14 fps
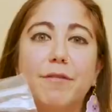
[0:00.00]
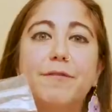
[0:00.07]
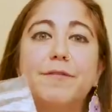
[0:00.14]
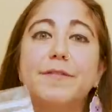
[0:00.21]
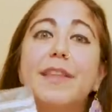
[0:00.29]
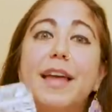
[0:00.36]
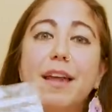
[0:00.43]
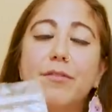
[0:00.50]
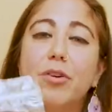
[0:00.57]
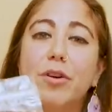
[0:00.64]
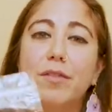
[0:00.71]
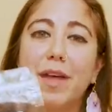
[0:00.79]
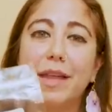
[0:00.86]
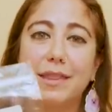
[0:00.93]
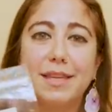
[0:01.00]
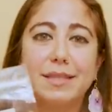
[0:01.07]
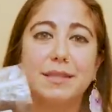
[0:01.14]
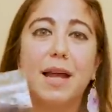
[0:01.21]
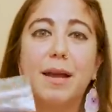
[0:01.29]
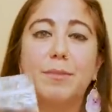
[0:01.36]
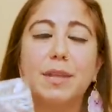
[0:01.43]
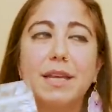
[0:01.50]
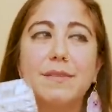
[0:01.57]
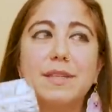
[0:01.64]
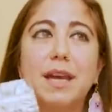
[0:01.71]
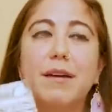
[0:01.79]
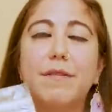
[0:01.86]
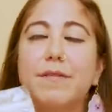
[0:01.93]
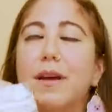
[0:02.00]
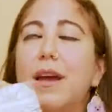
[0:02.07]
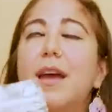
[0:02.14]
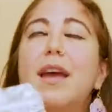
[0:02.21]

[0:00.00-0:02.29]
the flavor that these lime leaves give